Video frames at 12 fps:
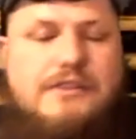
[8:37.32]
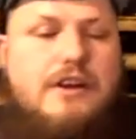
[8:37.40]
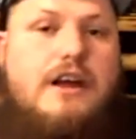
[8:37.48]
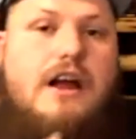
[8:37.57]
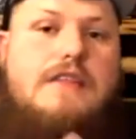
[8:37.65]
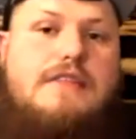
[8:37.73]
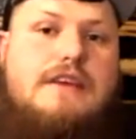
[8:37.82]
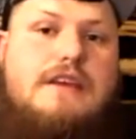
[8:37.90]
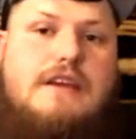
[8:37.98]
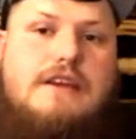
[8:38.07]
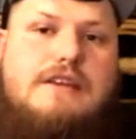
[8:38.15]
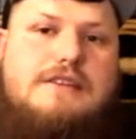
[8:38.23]
I got the
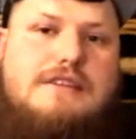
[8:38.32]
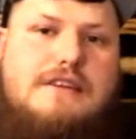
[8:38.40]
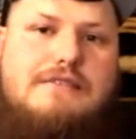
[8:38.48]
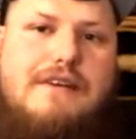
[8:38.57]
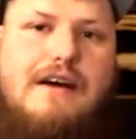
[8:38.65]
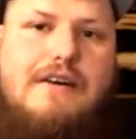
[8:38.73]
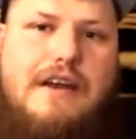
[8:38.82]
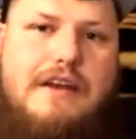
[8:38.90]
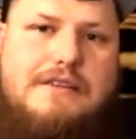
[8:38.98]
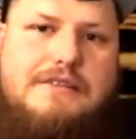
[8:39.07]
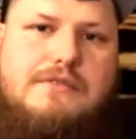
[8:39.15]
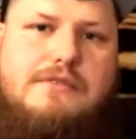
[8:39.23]
EDC
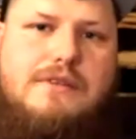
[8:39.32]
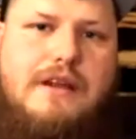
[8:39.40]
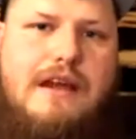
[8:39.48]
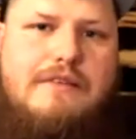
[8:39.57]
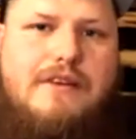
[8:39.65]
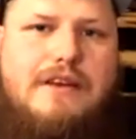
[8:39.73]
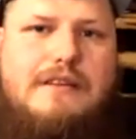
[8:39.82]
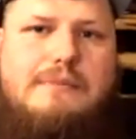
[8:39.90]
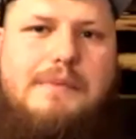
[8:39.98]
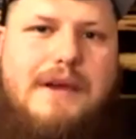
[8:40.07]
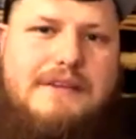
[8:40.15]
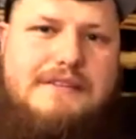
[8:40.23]
valets. I have like the
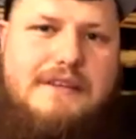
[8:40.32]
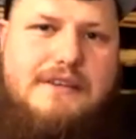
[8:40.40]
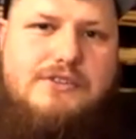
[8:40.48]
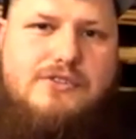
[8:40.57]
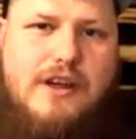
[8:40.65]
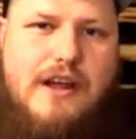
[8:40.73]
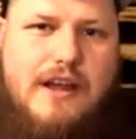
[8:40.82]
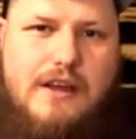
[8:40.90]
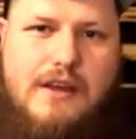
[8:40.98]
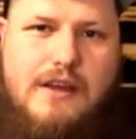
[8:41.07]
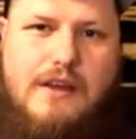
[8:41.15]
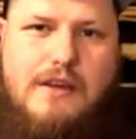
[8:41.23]
basic tray,
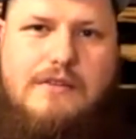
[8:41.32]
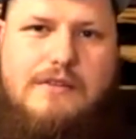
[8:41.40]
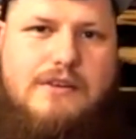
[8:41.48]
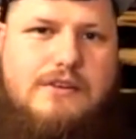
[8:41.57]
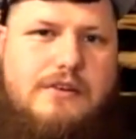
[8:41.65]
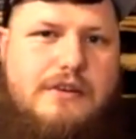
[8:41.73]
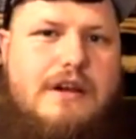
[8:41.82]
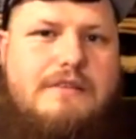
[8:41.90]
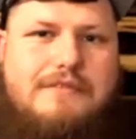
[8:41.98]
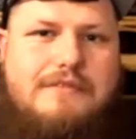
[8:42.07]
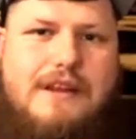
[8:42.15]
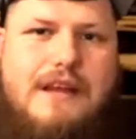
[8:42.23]
your
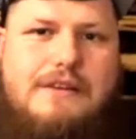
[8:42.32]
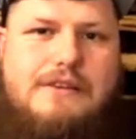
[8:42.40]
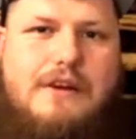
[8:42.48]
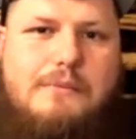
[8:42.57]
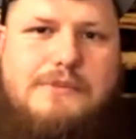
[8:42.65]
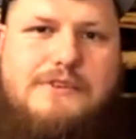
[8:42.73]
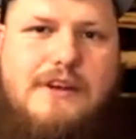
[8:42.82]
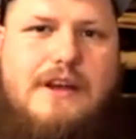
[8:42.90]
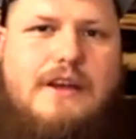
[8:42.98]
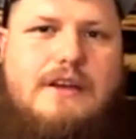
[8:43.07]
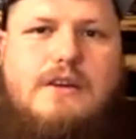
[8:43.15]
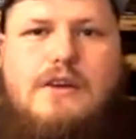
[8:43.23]
everyday dump
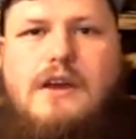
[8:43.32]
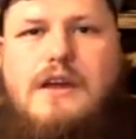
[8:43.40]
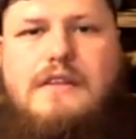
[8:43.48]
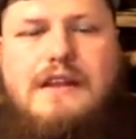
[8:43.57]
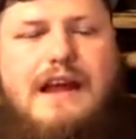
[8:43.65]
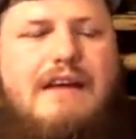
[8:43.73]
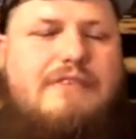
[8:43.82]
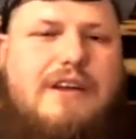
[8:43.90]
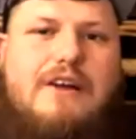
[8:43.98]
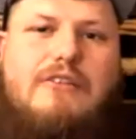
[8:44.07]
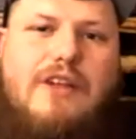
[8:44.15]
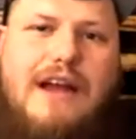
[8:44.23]
tray, and then I have like
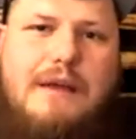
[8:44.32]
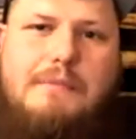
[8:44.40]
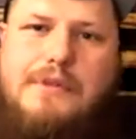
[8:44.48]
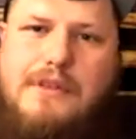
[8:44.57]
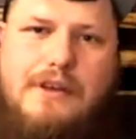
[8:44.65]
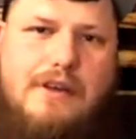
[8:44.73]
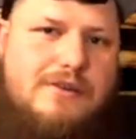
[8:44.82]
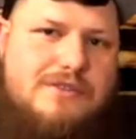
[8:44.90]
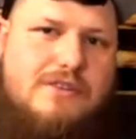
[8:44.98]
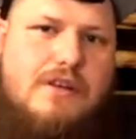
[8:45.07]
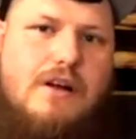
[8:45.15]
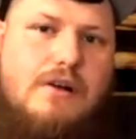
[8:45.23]
a lamp that goes
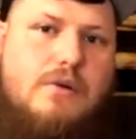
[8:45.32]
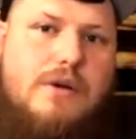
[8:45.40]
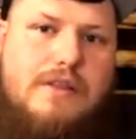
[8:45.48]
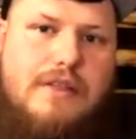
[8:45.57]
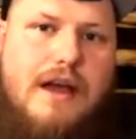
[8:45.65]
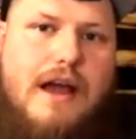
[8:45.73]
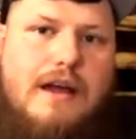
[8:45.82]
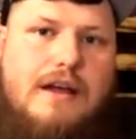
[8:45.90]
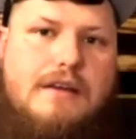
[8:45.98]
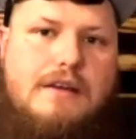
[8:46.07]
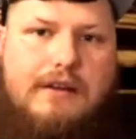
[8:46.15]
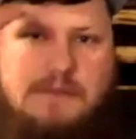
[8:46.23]
along with that,
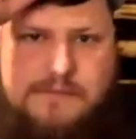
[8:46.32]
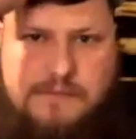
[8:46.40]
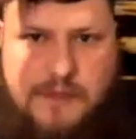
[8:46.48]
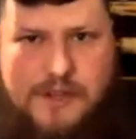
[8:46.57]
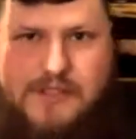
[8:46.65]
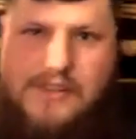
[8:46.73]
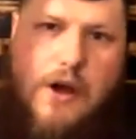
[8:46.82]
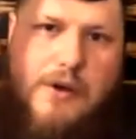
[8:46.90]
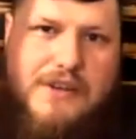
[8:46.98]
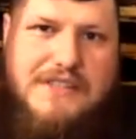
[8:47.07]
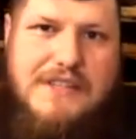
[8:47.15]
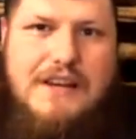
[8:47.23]
because you
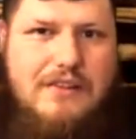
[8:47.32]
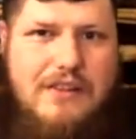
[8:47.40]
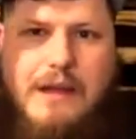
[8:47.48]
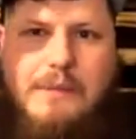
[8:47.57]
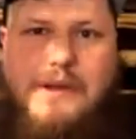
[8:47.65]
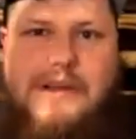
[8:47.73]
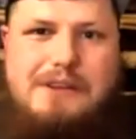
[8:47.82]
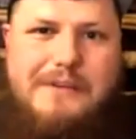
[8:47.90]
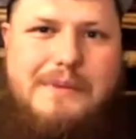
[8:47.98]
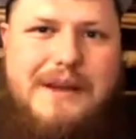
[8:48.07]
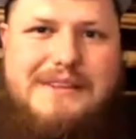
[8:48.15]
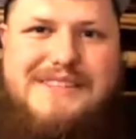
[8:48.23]
always need a lamp at your
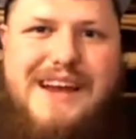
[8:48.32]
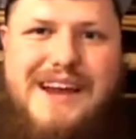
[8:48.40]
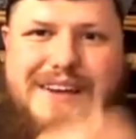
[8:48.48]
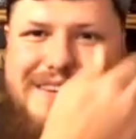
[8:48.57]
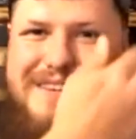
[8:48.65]
bedside